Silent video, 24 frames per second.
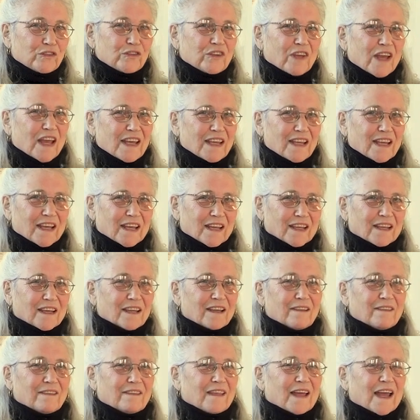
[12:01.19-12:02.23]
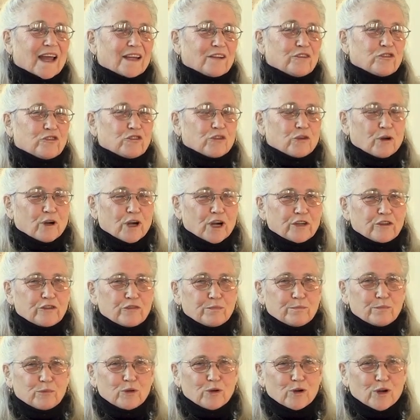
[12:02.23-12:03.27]
saying that
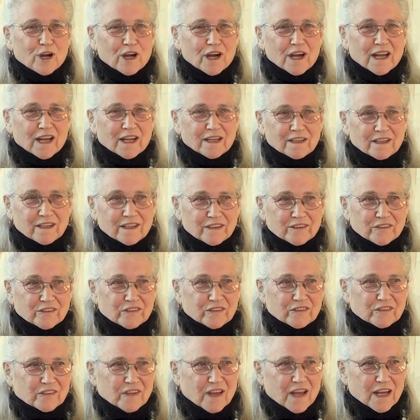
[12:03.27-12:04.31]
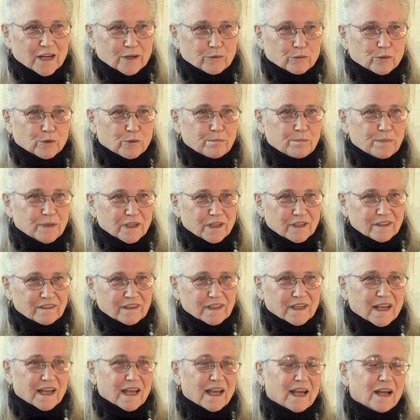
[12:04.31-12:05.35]
George Moore and his son were
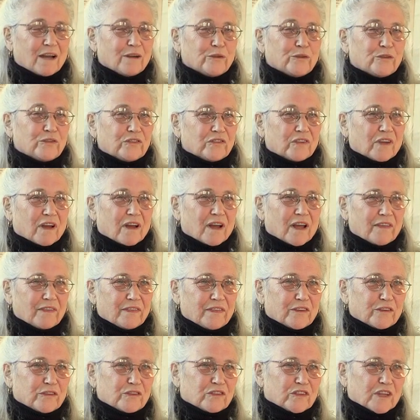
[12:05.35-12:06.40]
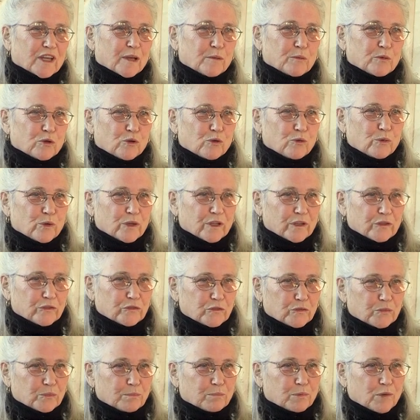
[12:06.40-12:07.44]
building a house on the Samuel
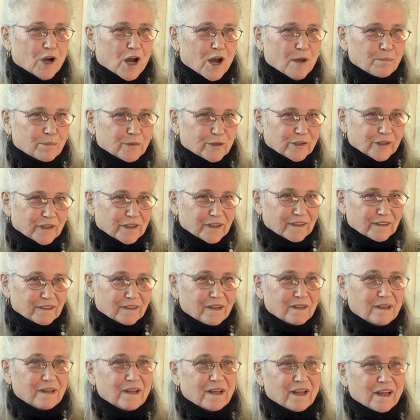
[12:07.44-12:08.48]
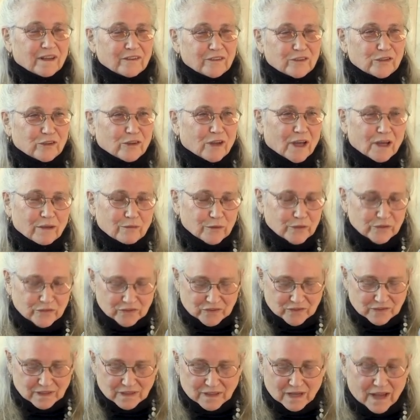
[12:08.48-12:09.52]
Wills property. And so I
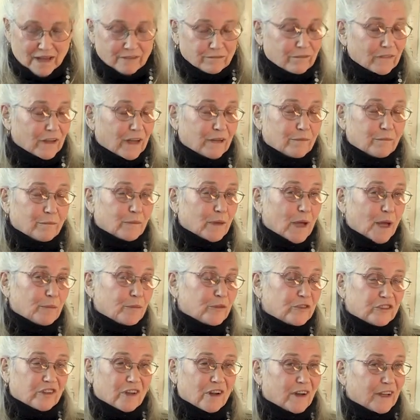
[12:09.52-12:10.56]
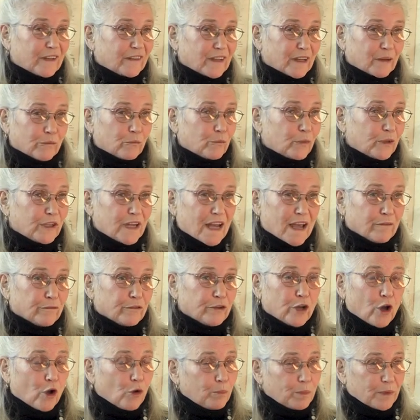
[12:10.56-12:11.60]
was, I, and I'm sorry that we would
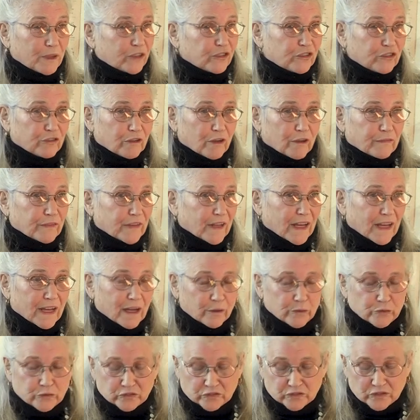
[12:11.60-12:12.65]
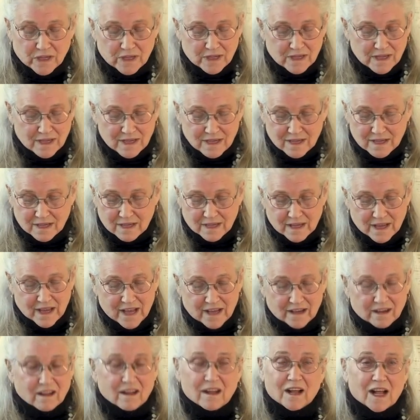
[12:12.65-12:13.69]
have no picture of the house
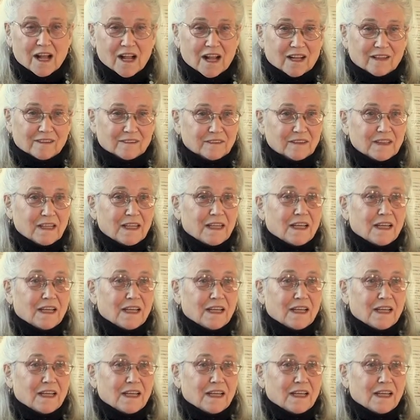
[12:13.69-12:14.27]
at all.